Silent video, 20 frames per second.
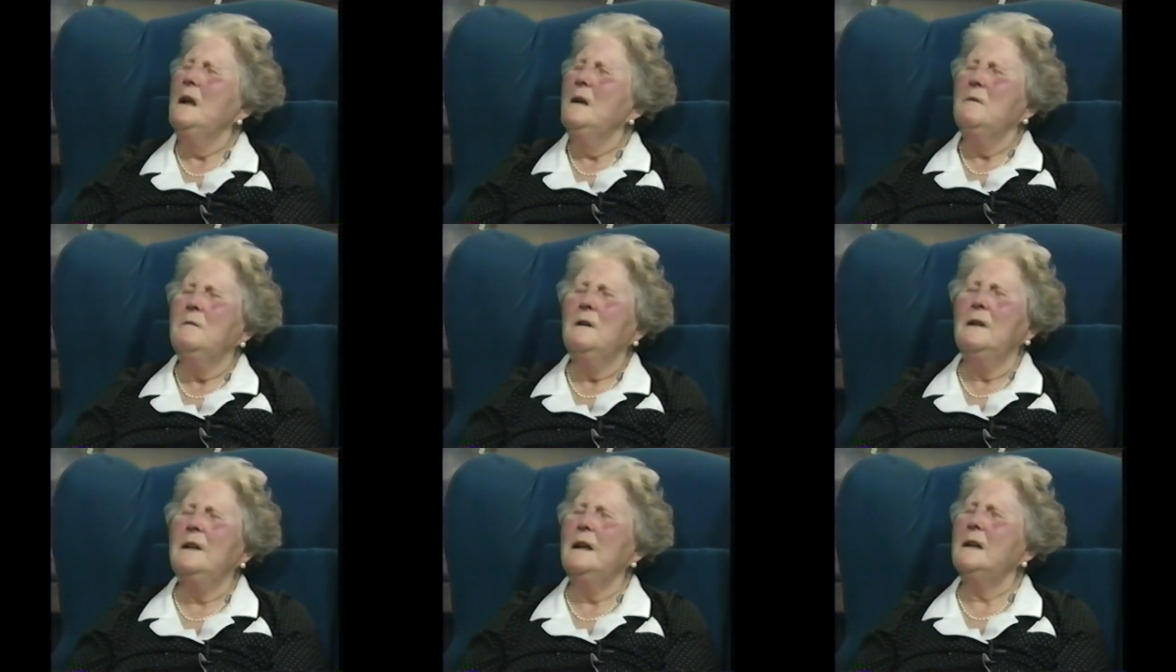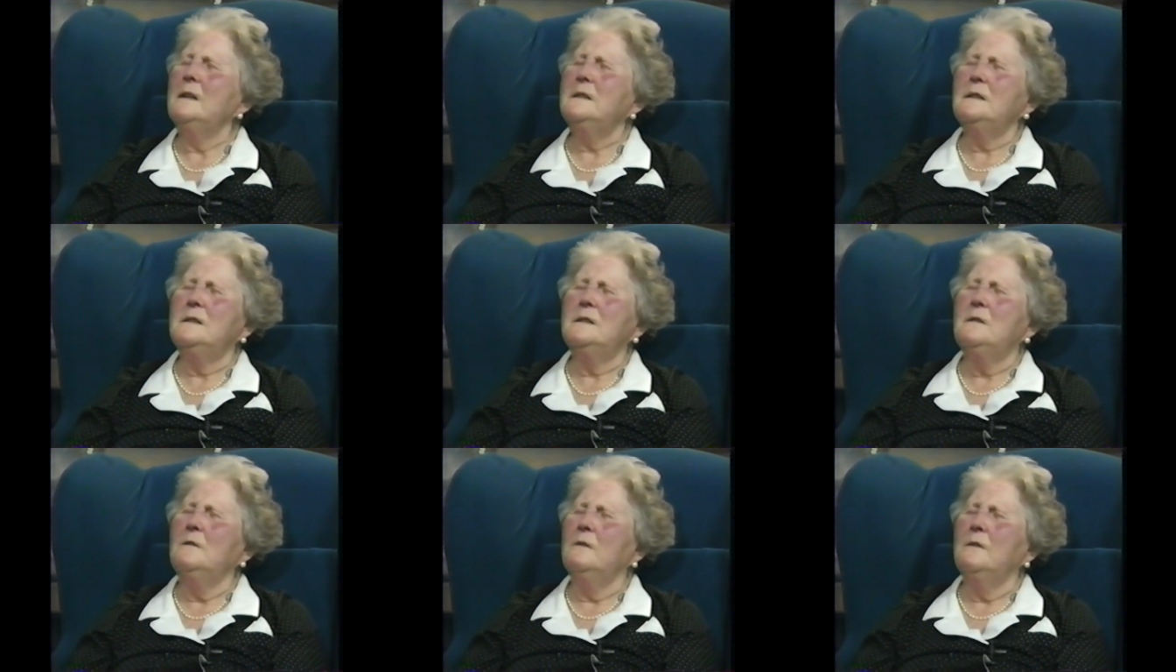Well, that's
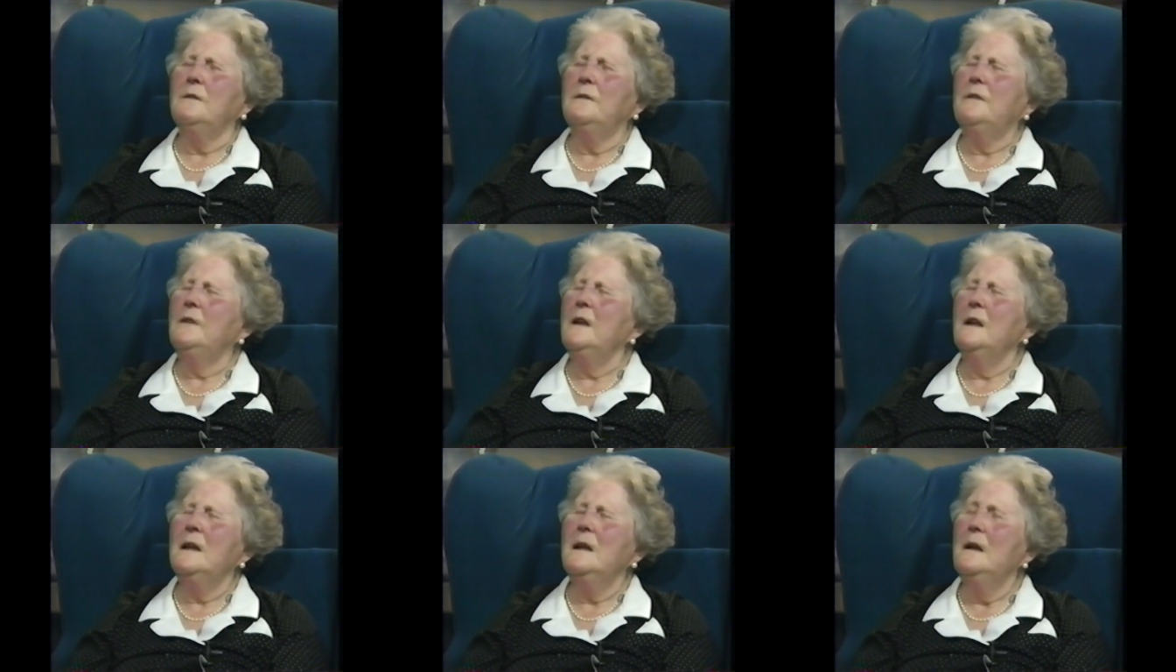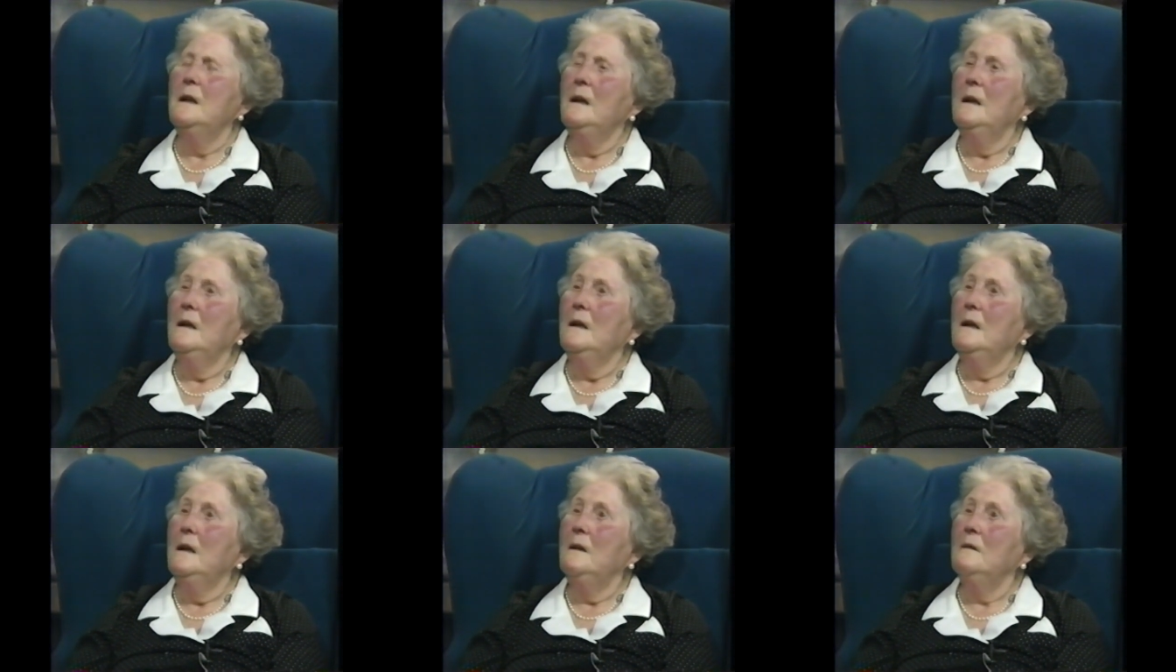the sort of thing,
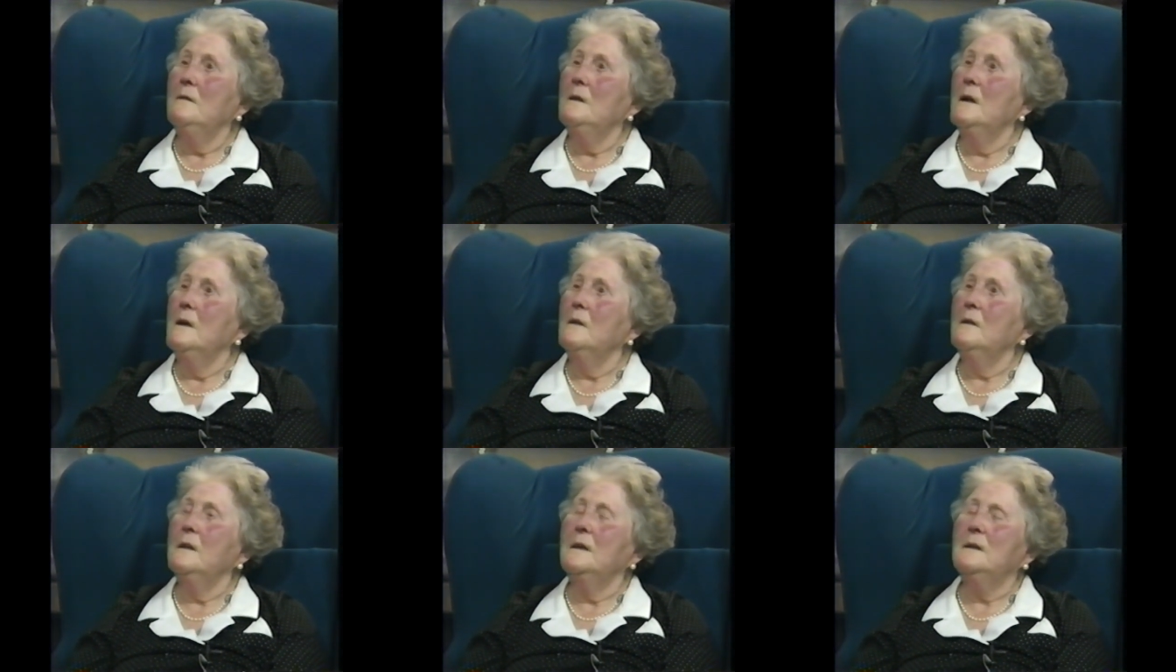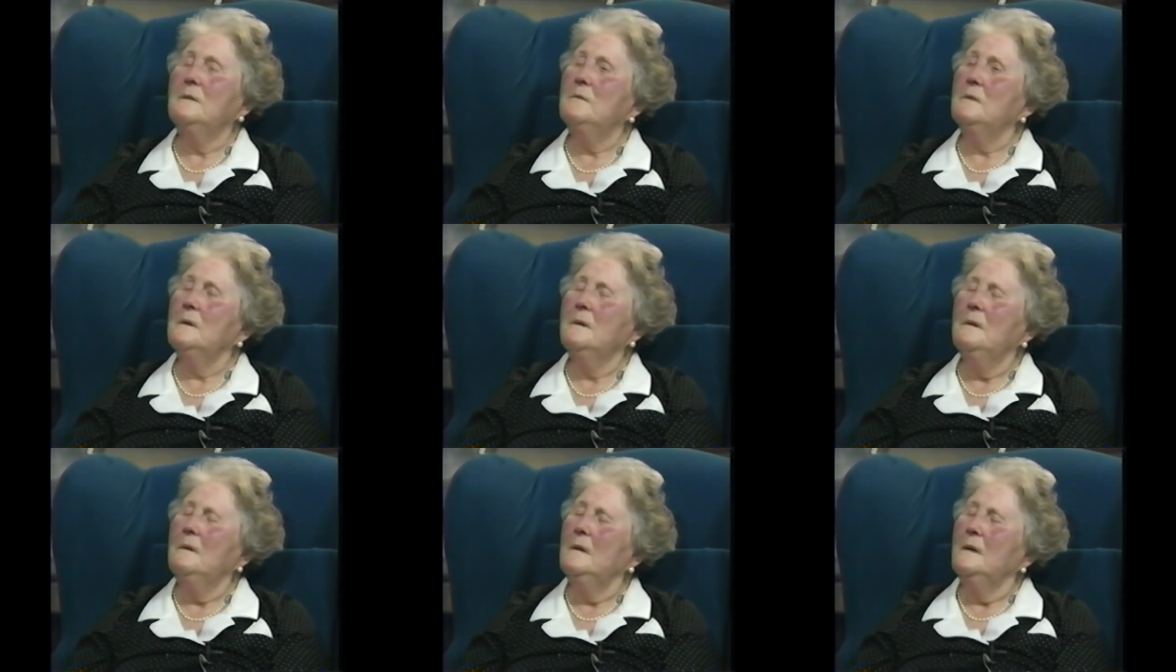you know, that
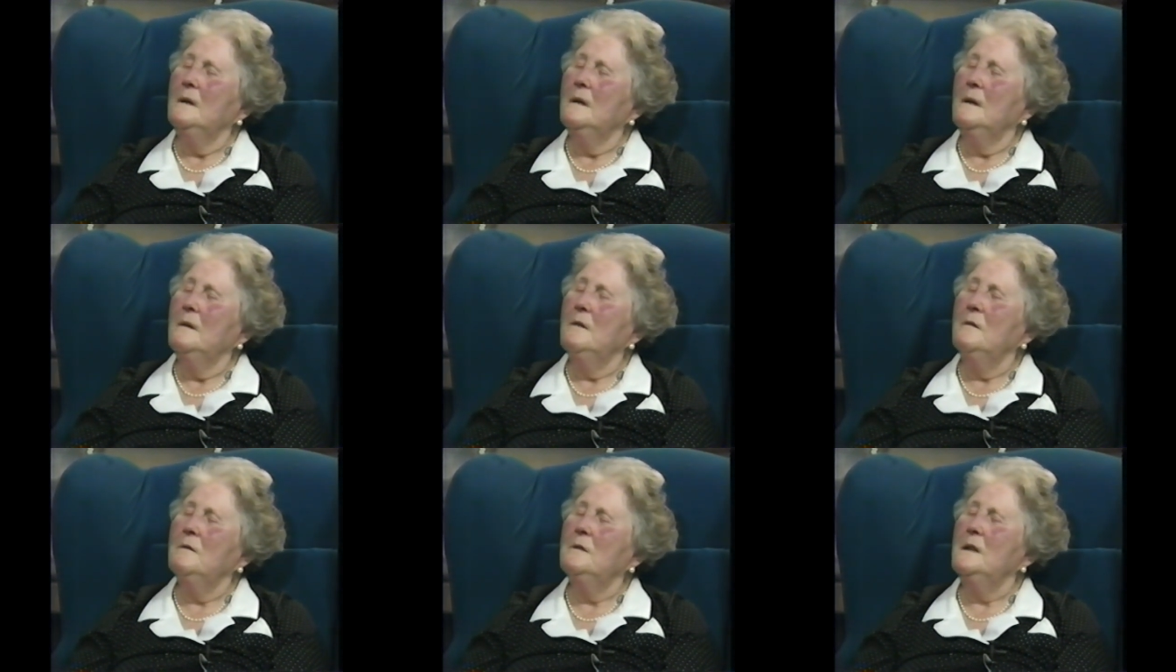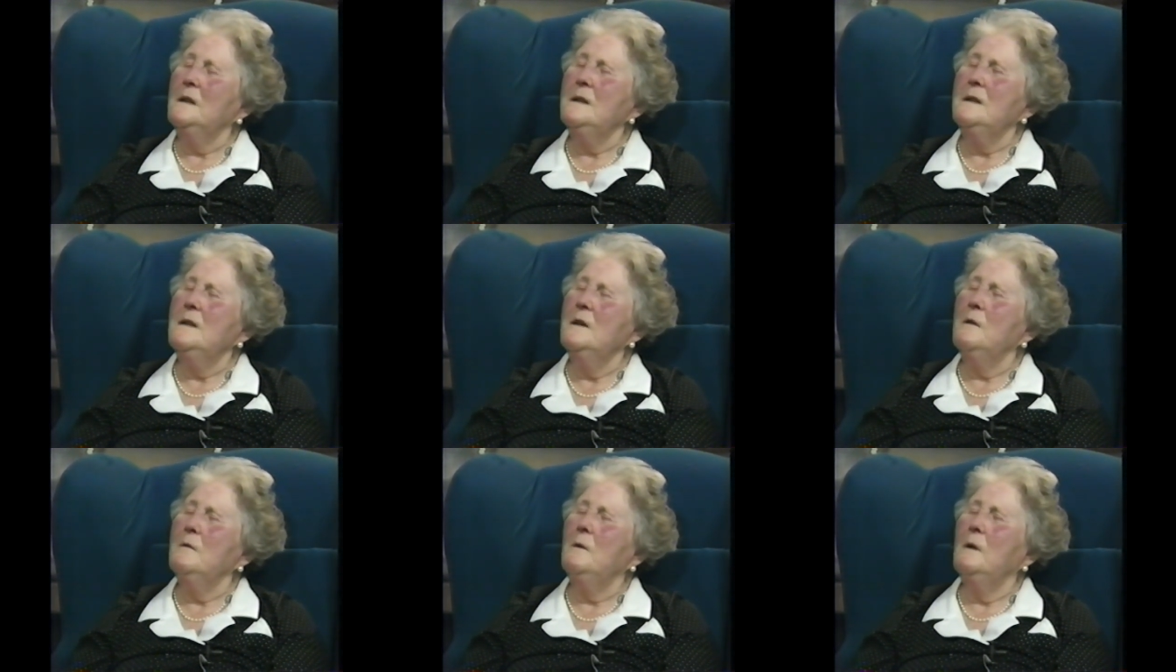you didn't
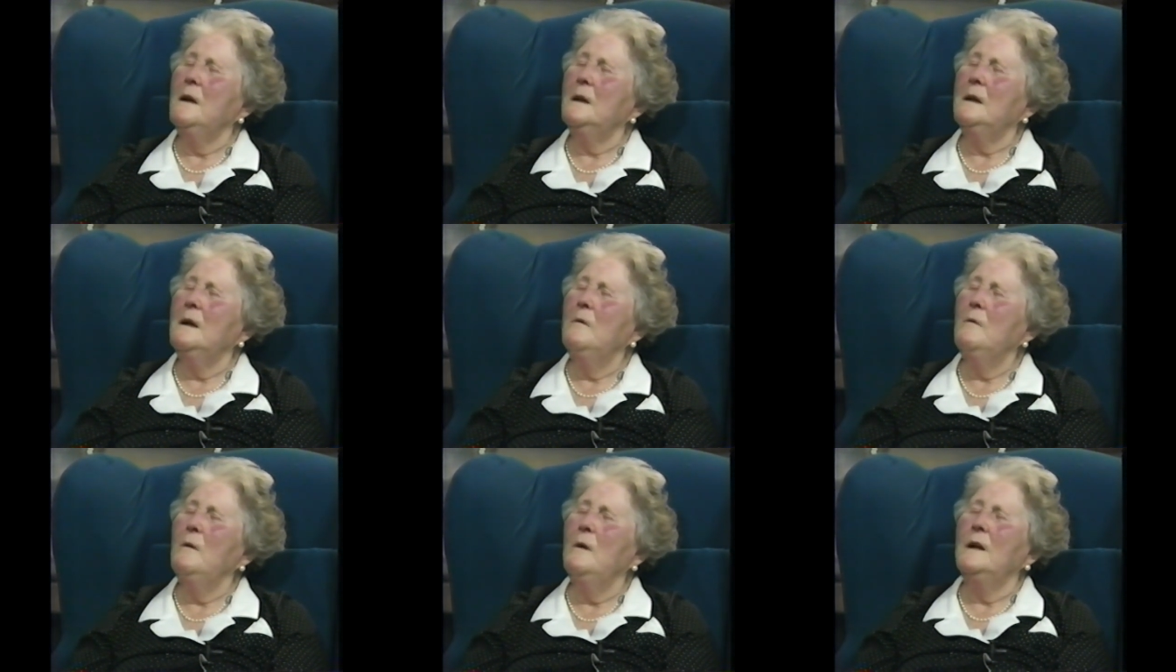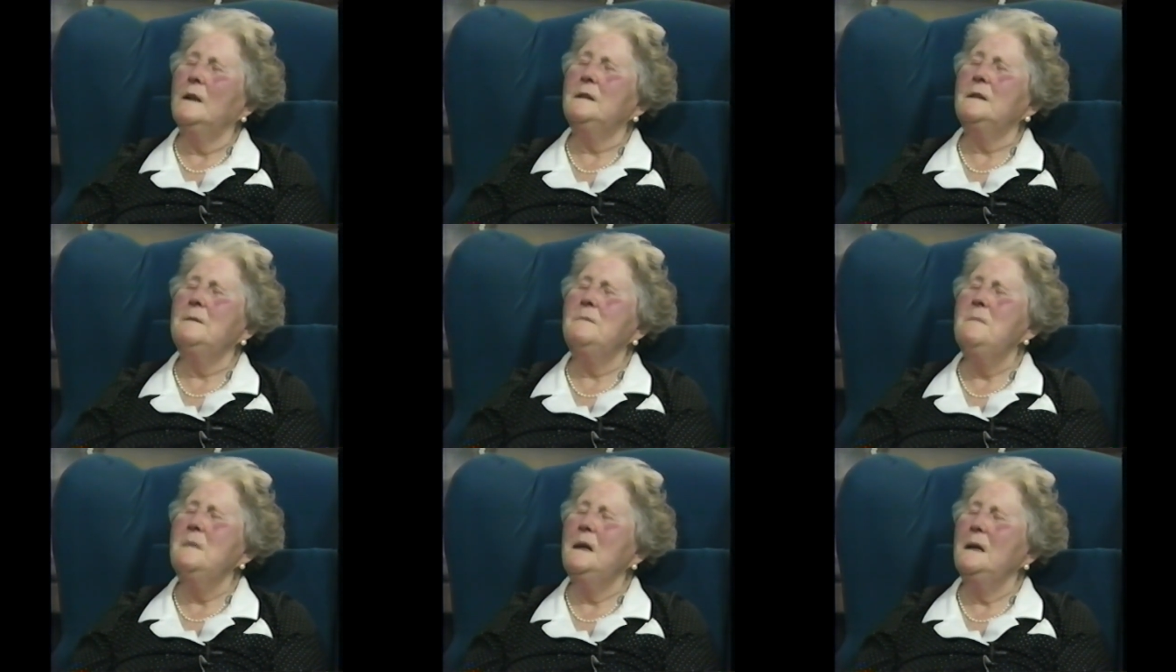know what
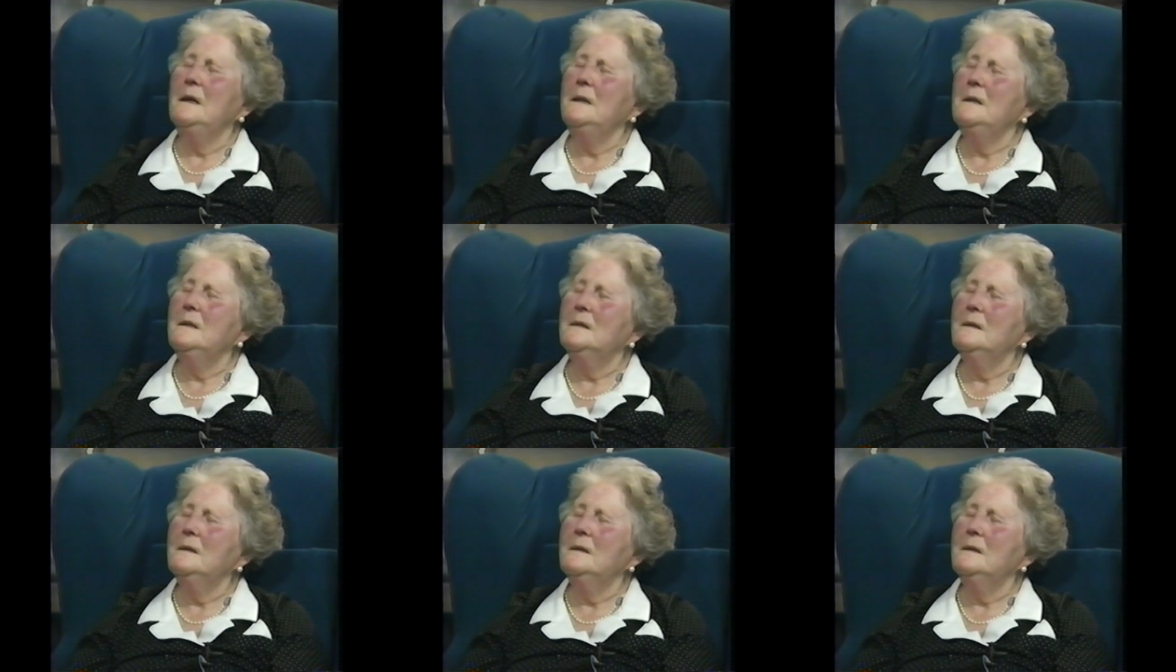it meant.